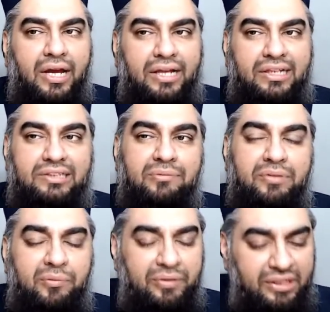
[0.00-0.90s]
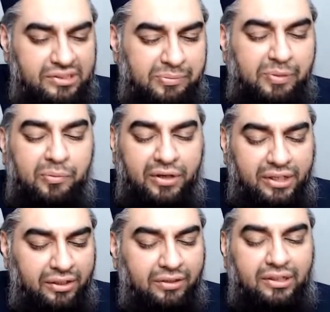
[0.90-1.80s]
And that's something we need to be
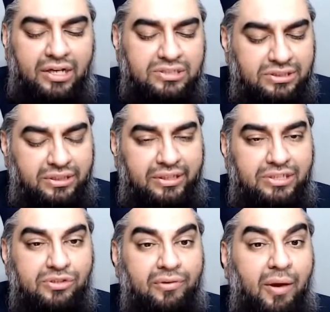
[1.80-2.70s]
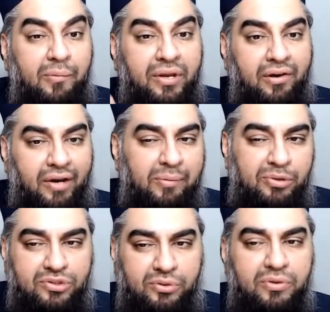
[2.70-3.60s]
working on constantly so that we are
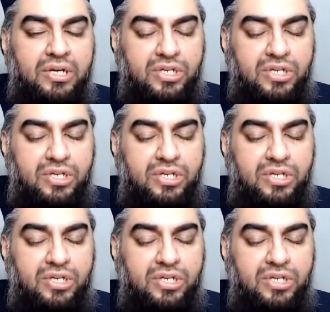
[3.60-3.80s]
able to.